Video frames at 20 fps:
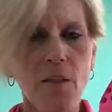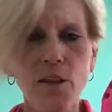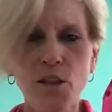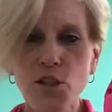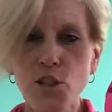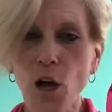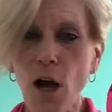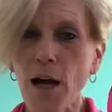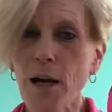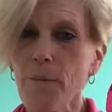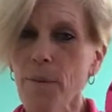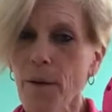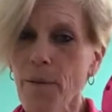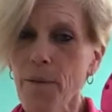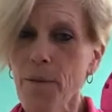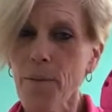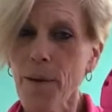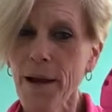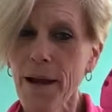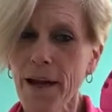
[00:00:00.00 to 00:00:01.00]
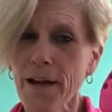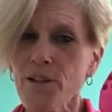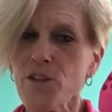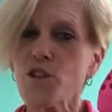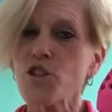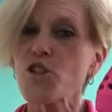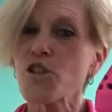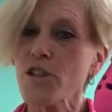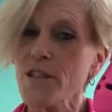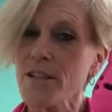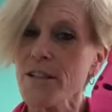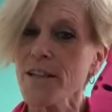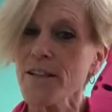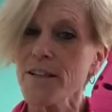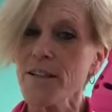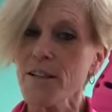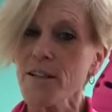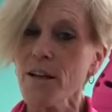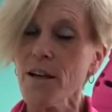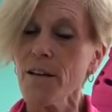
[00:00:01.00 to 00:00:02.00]
Let's talk about the bands. Just
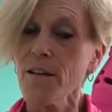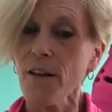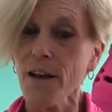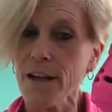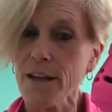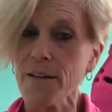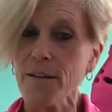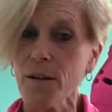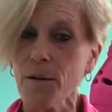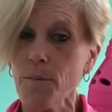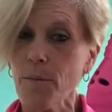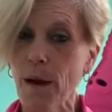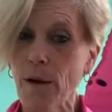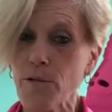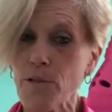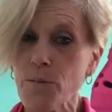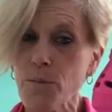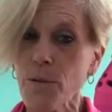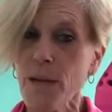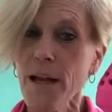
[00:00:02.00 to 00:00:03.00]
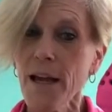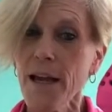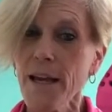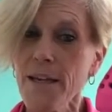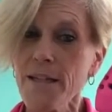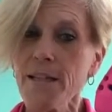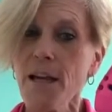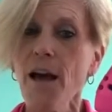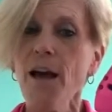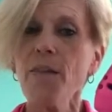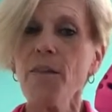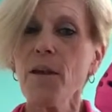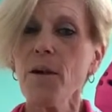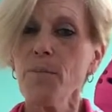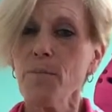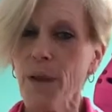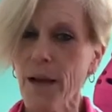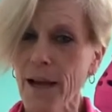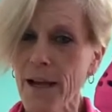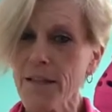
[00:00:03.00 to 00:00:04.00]
like the bounce blades,
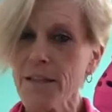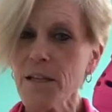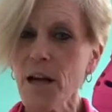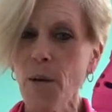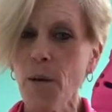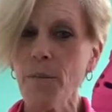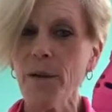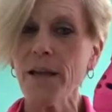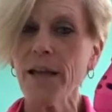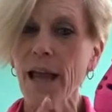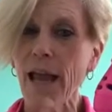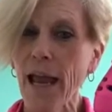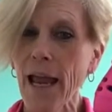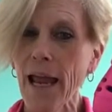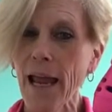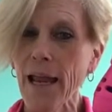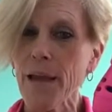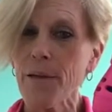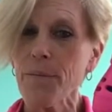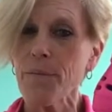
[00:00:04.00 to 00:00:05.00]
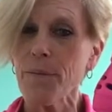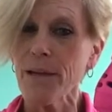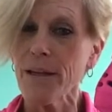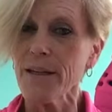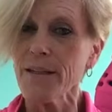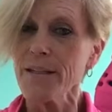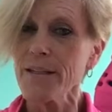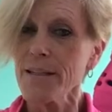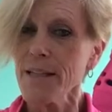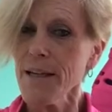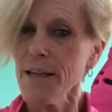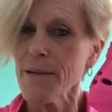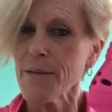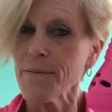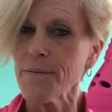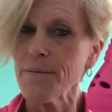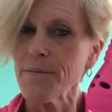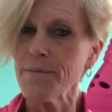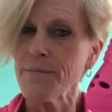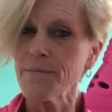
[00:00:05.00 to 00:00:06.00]
the bands come in A, B, and C.
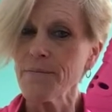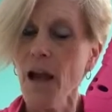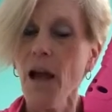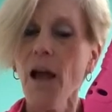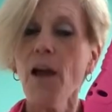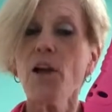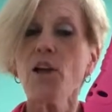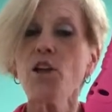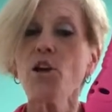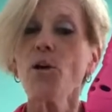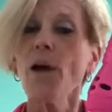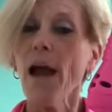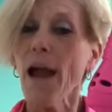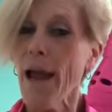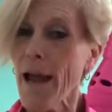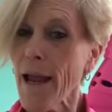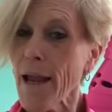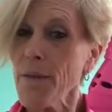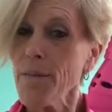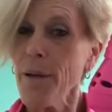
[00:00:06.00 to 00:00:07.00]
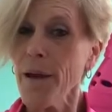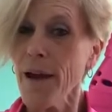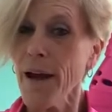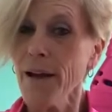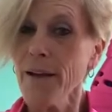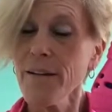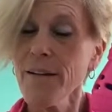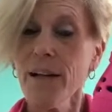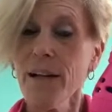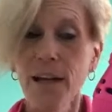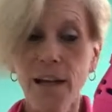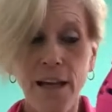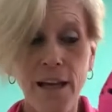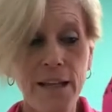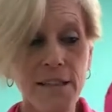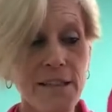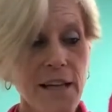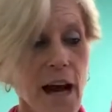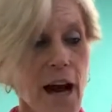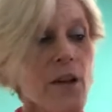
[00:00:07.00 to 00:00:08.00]
Your A band
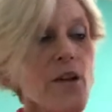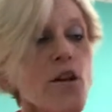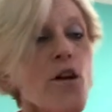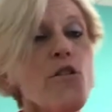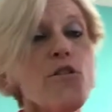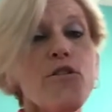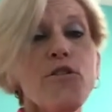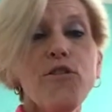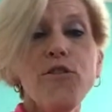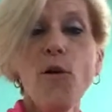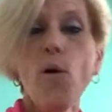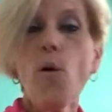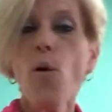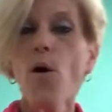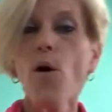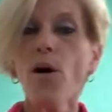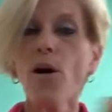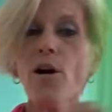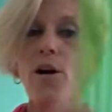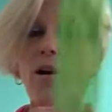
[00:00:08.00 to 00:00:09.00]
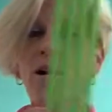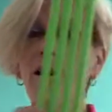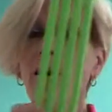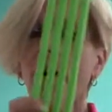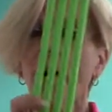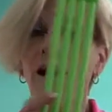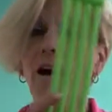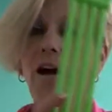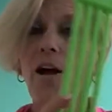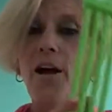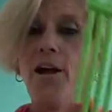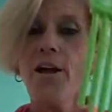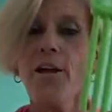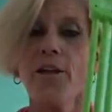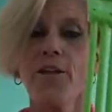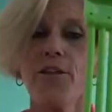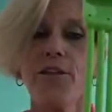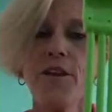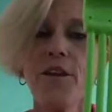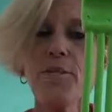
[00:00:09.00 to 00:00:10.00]
has got 4
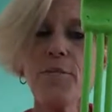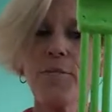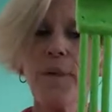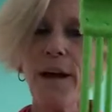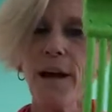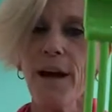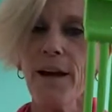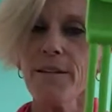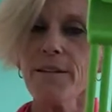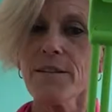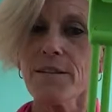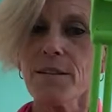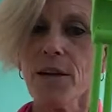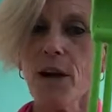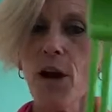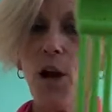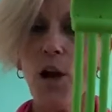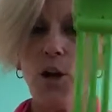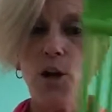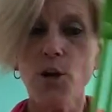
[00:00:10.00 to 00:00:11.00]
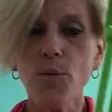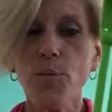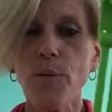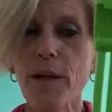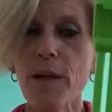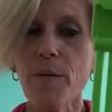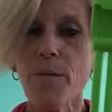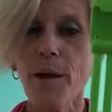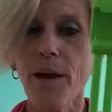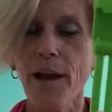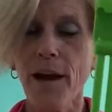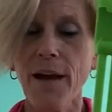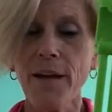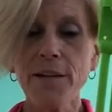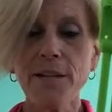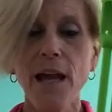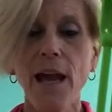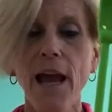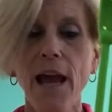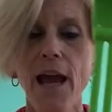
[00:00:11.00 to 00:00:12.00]
thin bands. Your B
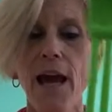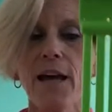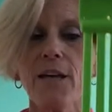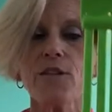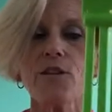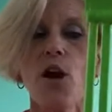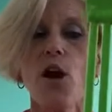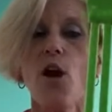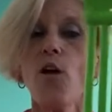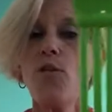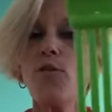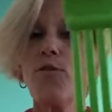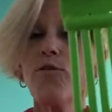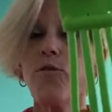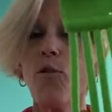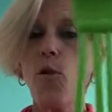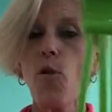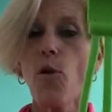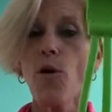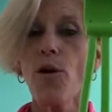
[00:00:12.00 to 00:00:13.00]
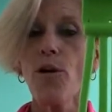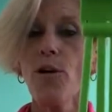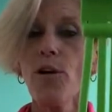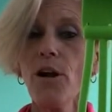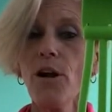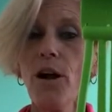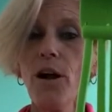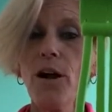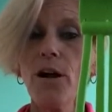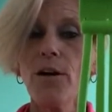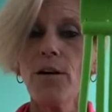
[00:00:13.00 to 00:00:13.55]
band has 4